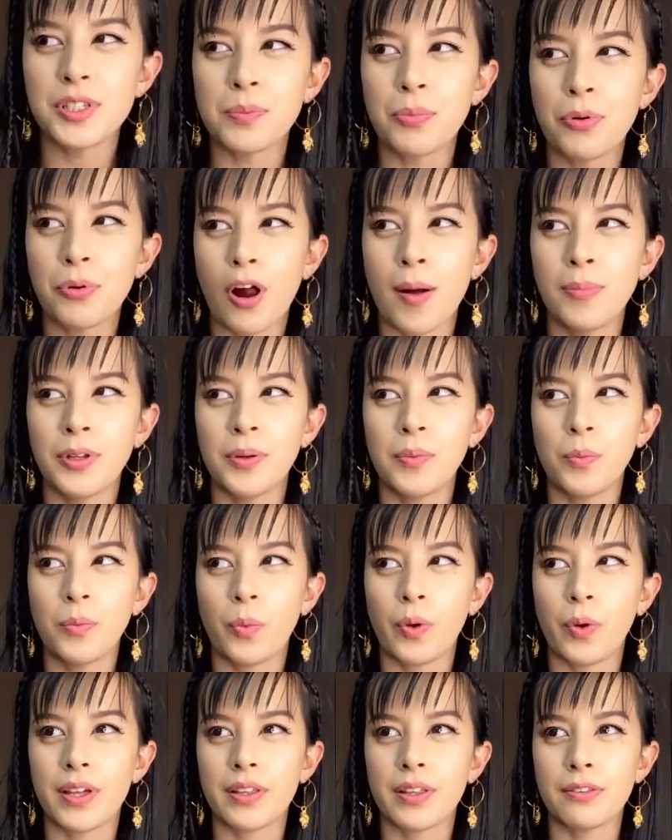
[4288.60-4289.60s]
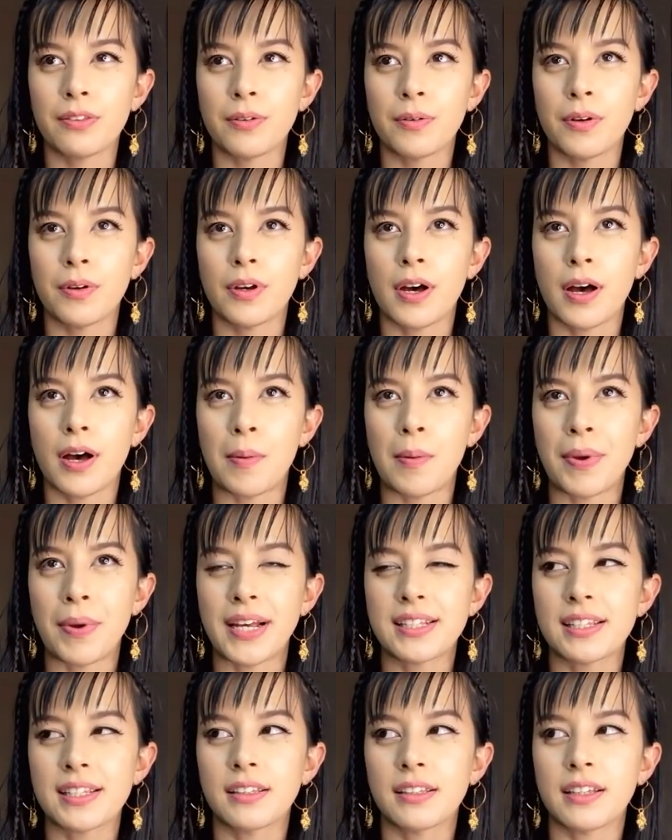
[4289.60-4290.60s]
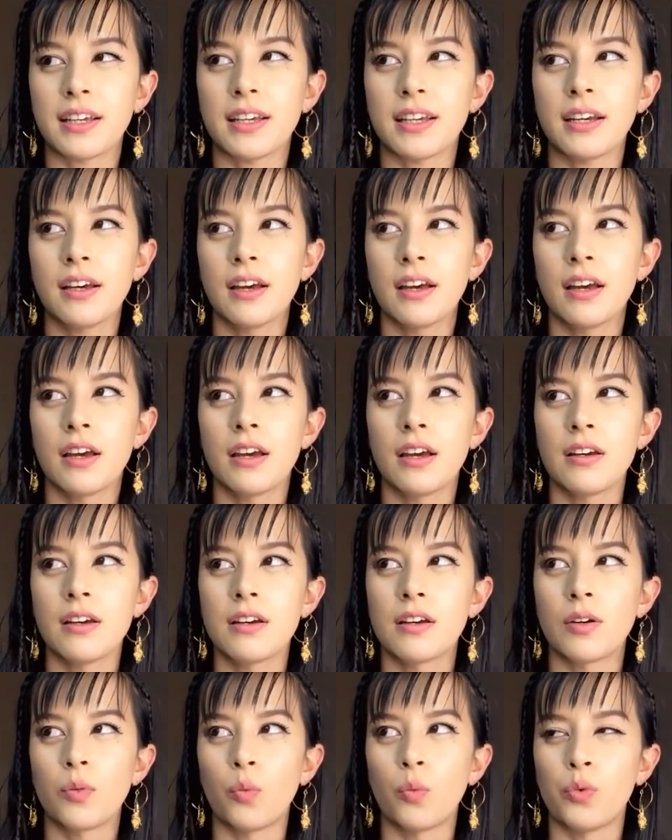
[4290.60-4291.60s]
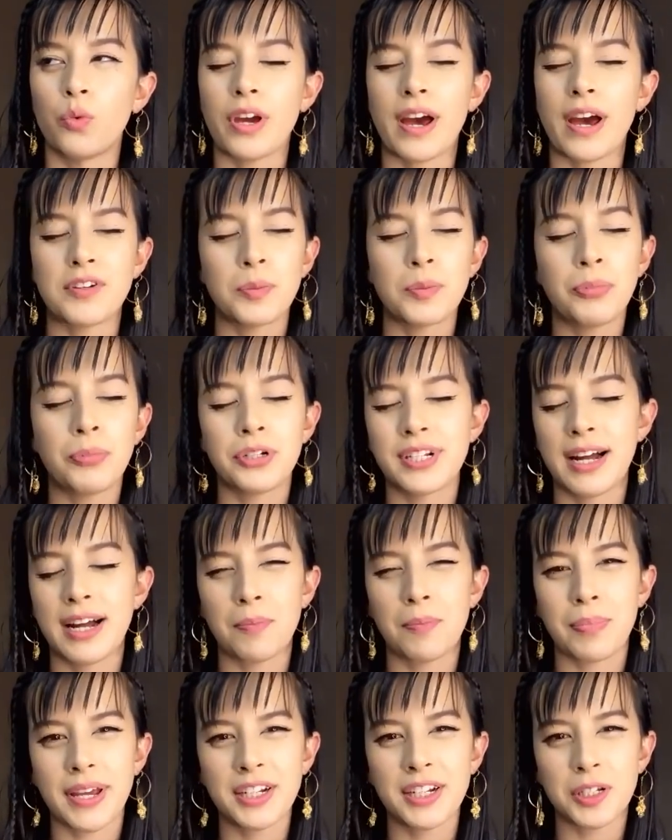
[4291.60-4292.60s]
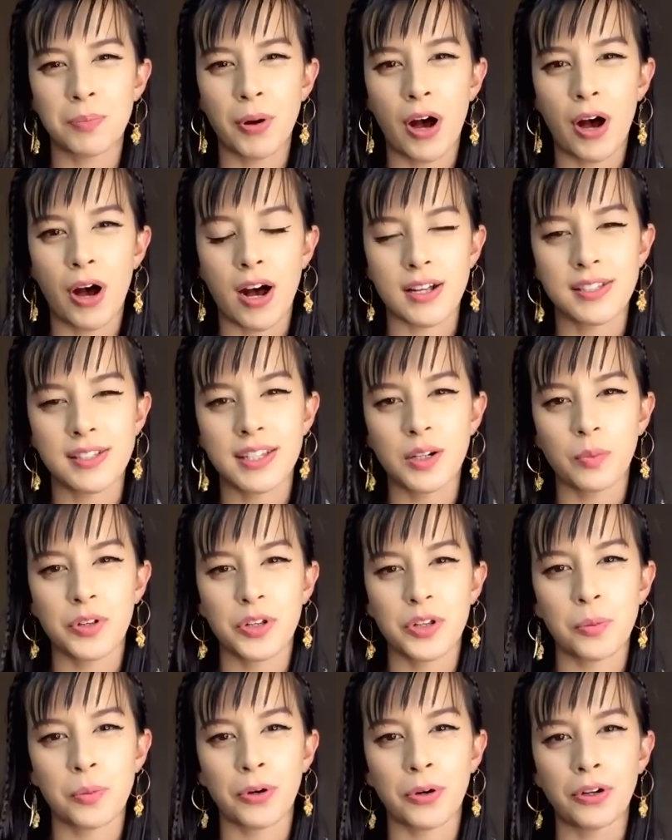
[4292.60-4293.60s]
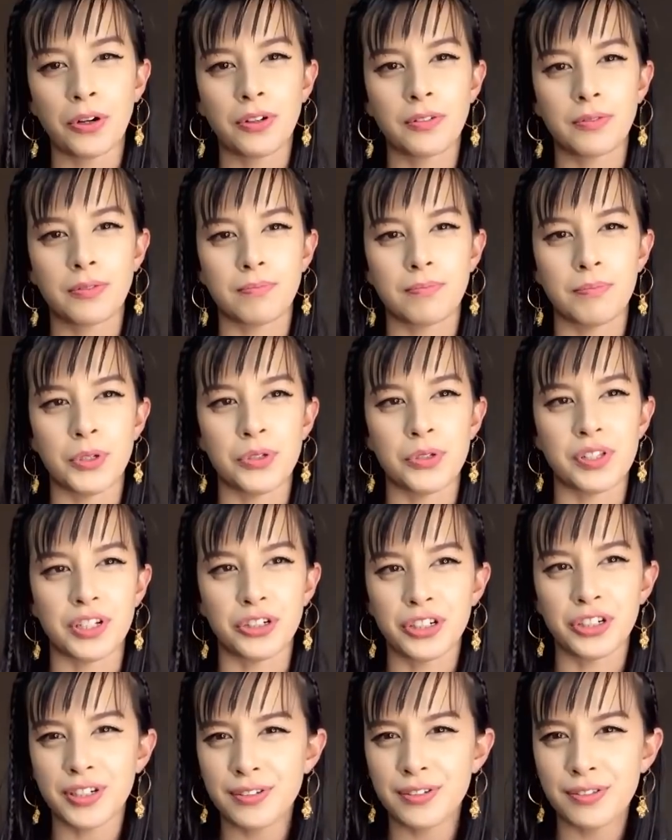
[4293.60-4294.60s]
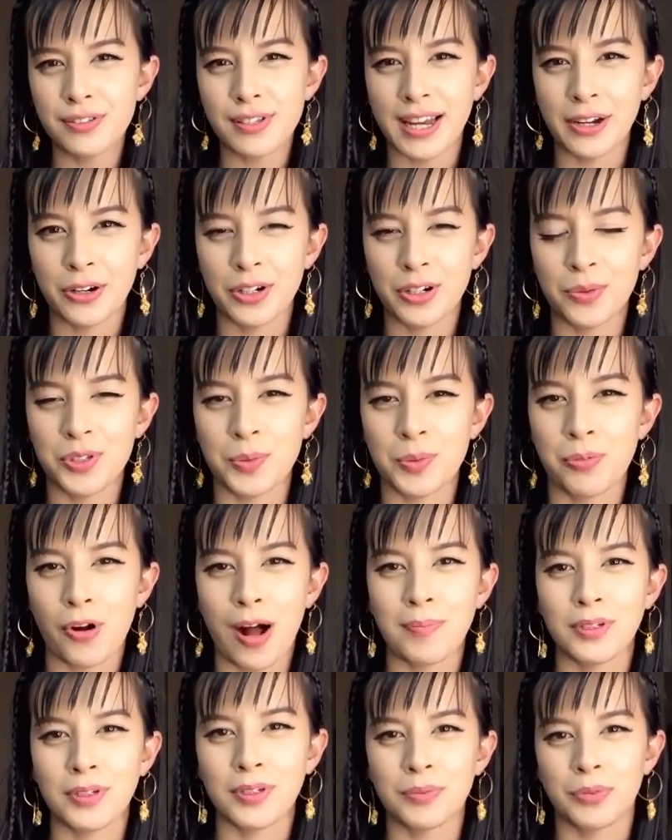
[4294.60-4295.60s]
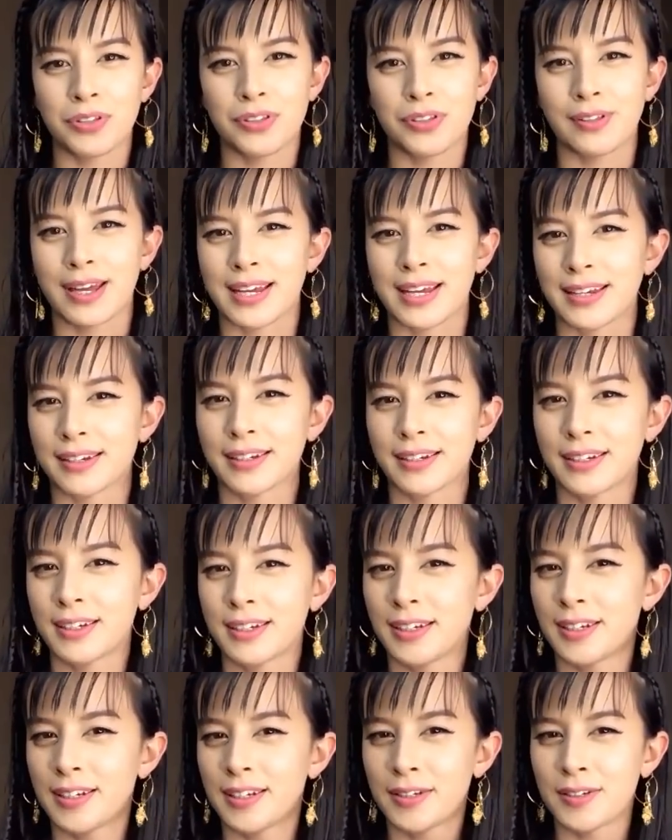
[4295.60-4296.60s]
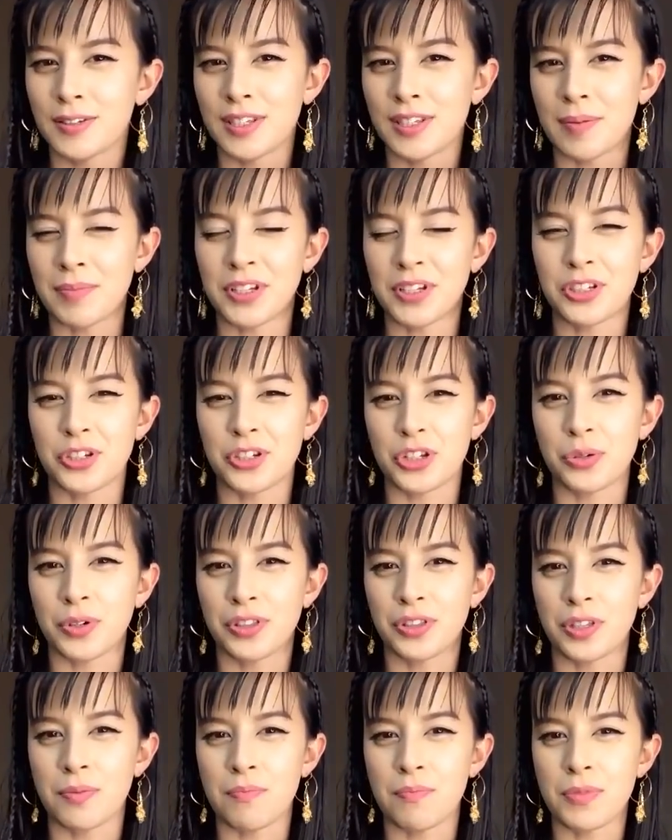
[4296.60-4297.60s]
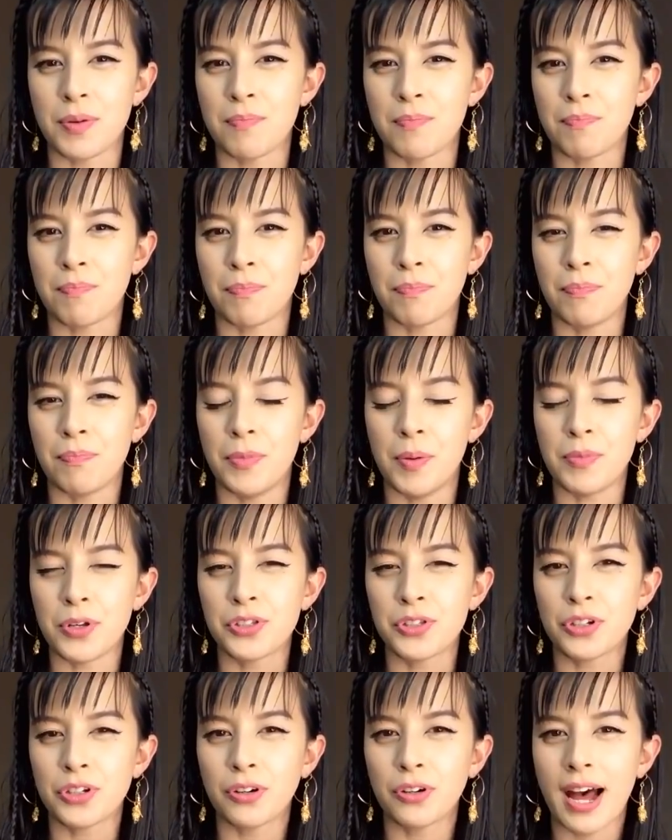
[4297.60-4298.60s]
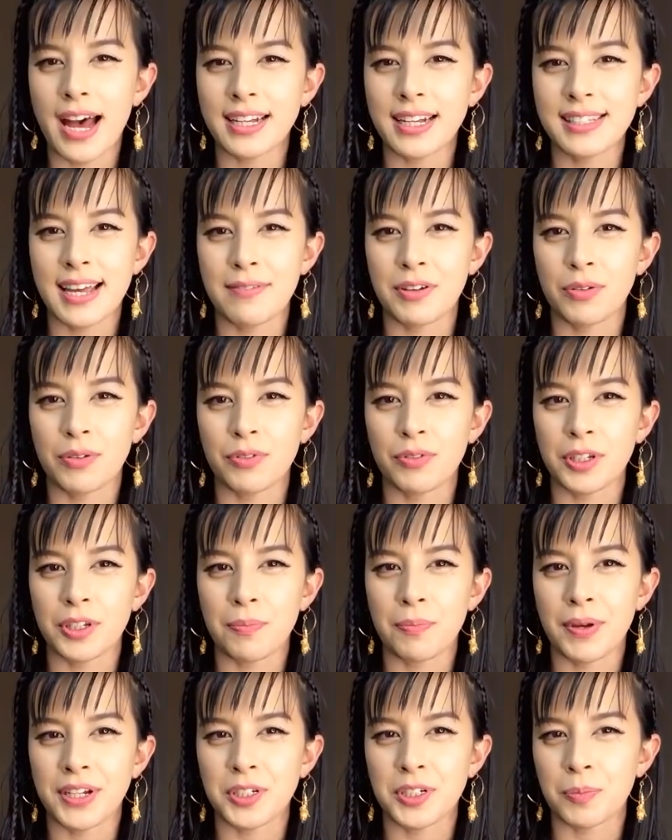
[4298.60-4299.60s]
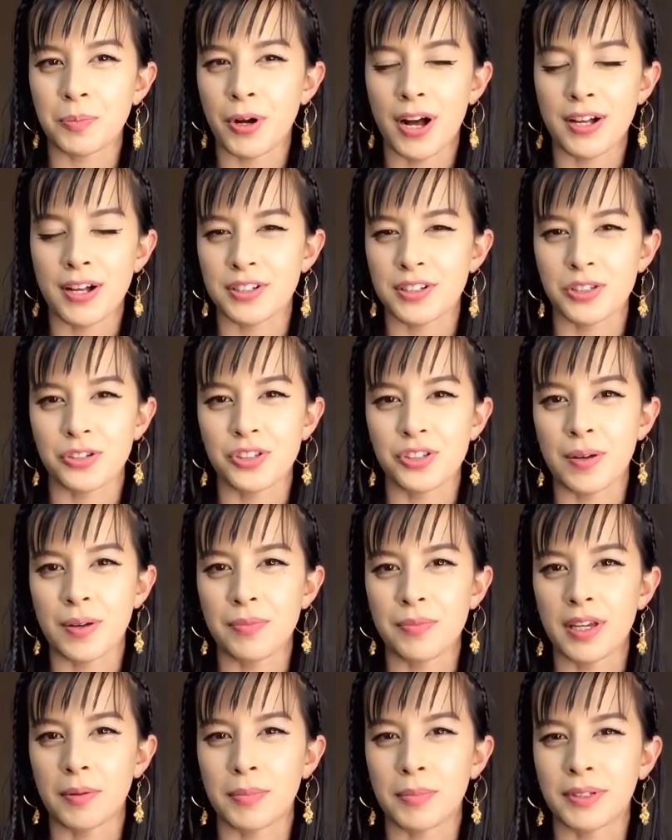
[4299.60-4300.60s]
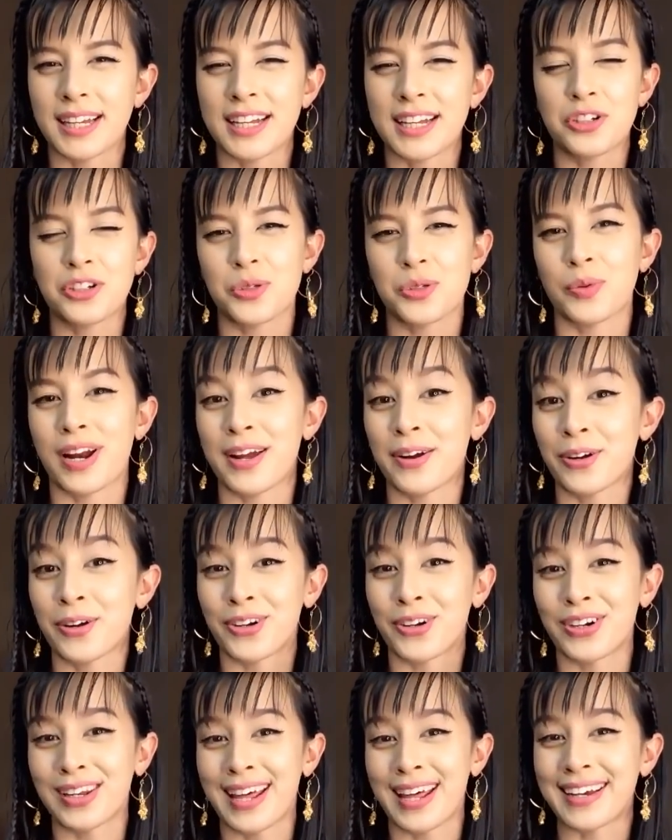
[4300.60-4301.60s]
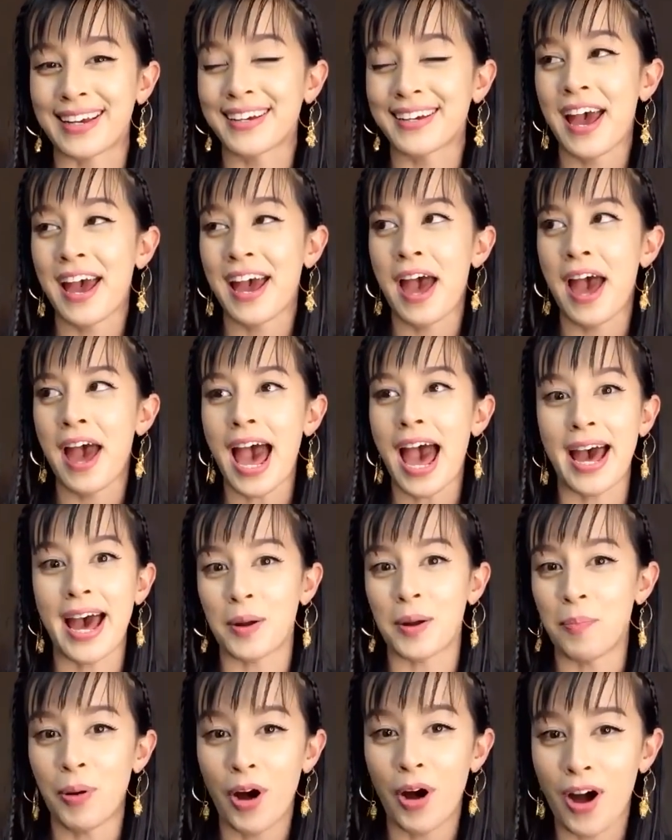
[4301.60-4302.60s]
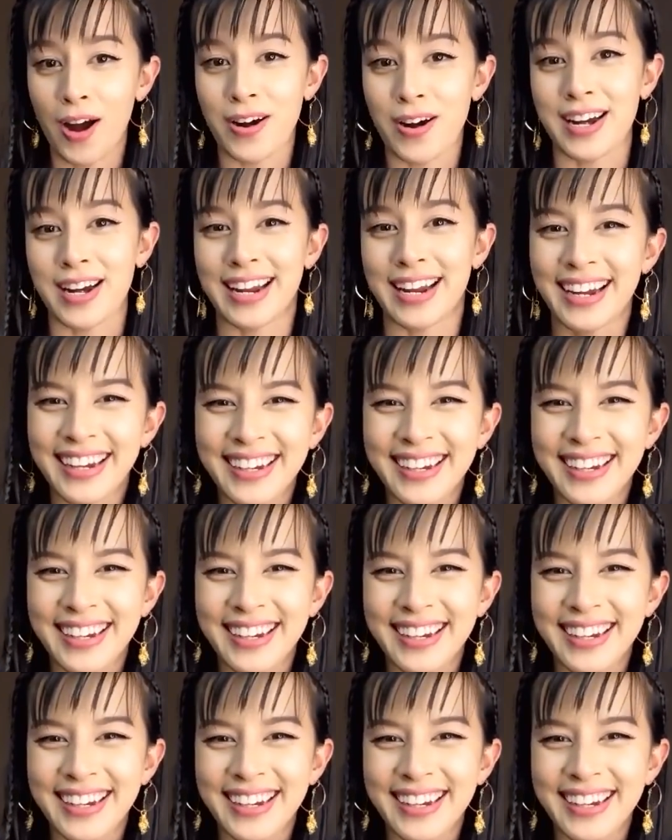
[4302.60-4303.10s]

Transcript: a problem with um, basically we have to put down a big deposit when you book musicians. I heard it was a problem with like something to do with the, the, the musical acts having really big deposits or something. But that's just what I heard like at a party,